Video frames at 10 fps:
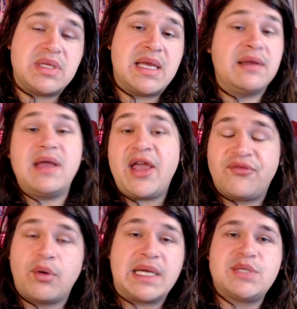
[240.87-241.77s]
year,
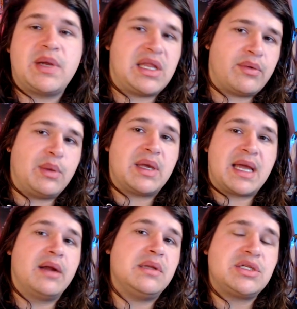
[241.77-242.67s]
FY23, we're
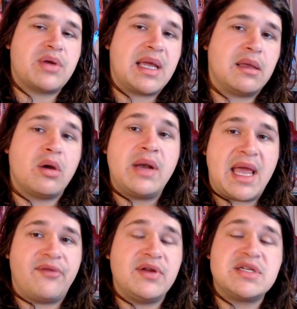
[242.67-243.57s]
currently tracking on
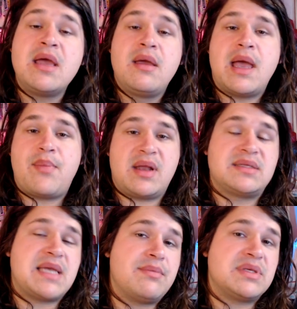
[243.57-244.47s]
average about a
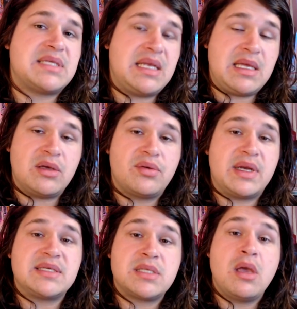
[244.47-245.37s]
10%
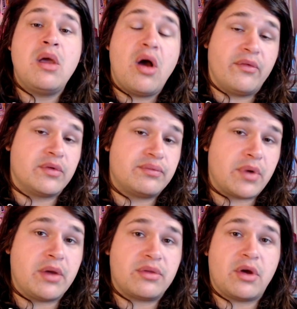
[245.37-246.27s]
increase of
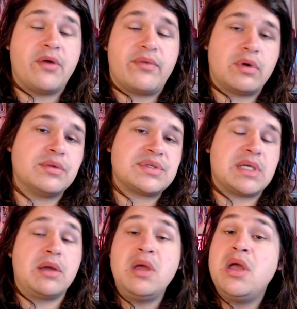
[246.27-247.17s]
growth overall.
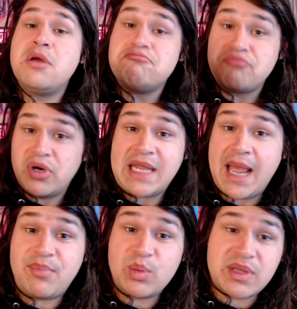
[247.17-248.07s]
So pretty
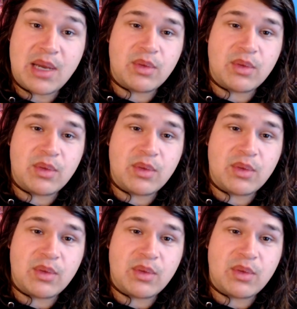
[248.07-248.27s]
happy with that